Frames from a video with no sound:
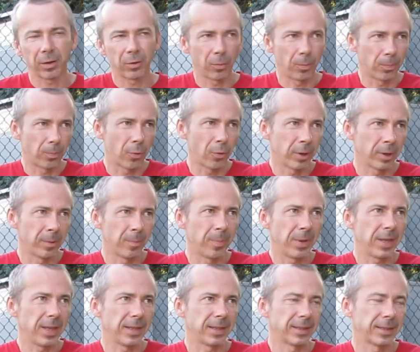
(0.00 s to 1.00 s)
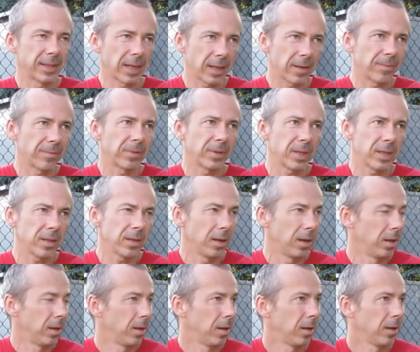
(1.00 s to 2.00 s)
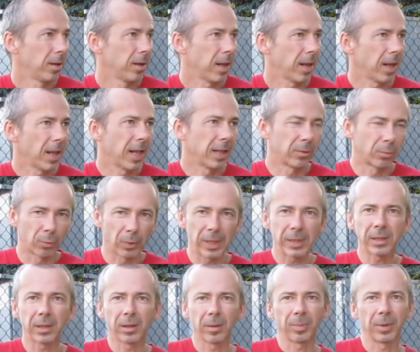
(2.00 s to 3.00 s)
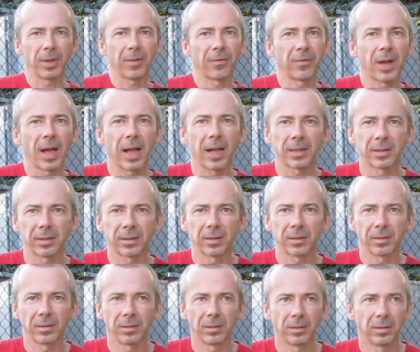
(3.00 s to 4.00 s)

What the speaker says: to point B safely and reasonably fast,